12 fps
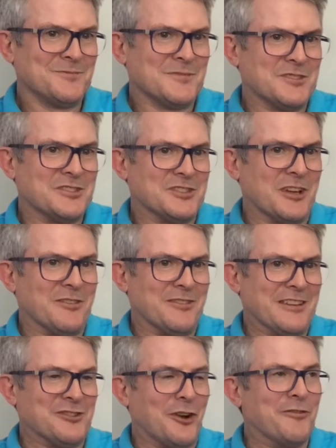So there's
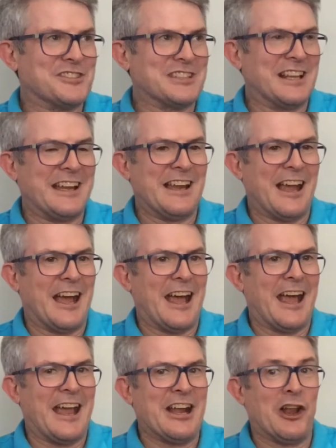obviously
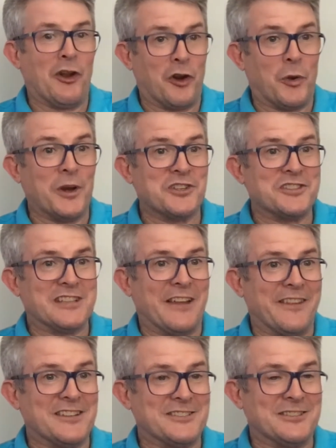a lot of questions out there
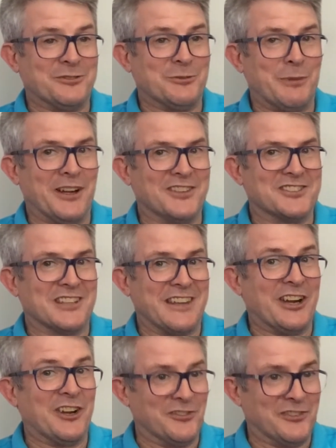still to be answered, I think,
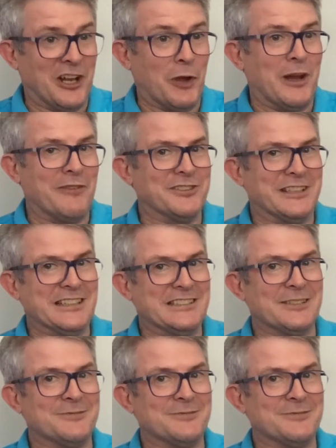on the lower level detail.